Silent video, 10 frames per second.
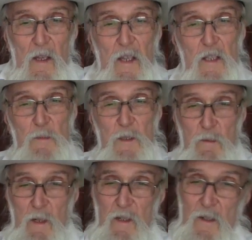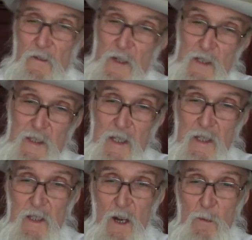This was one of the first
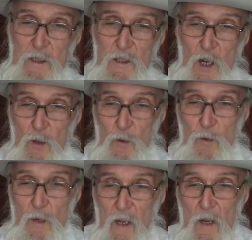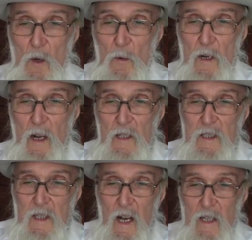things I was told when I
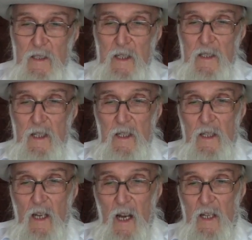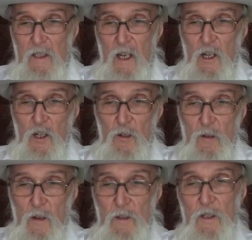started as a
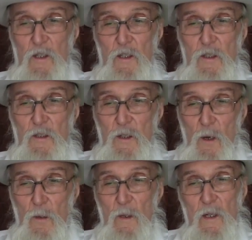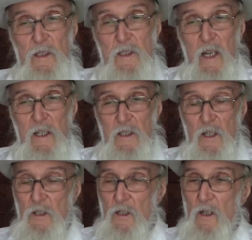corrosion control
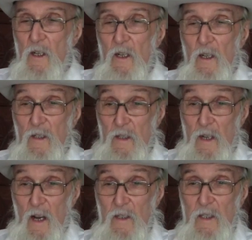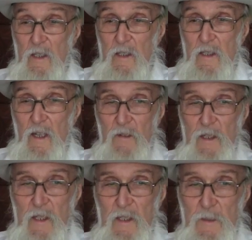technician in the
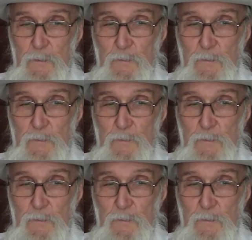1970s.